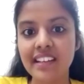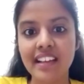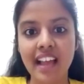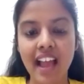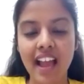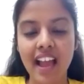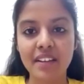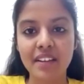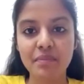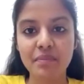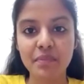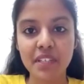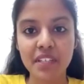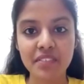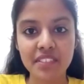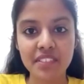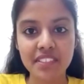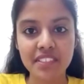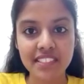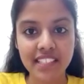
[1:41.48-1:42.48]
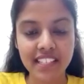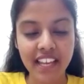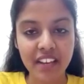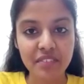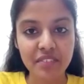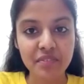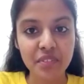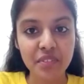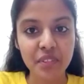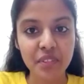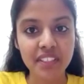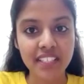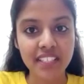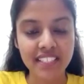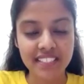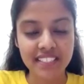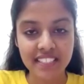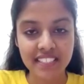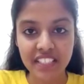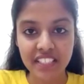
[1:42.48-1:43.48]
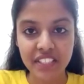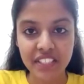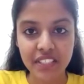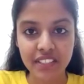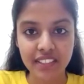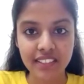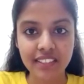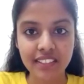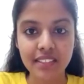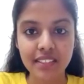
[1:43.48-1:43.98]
And previously, i worked as an intern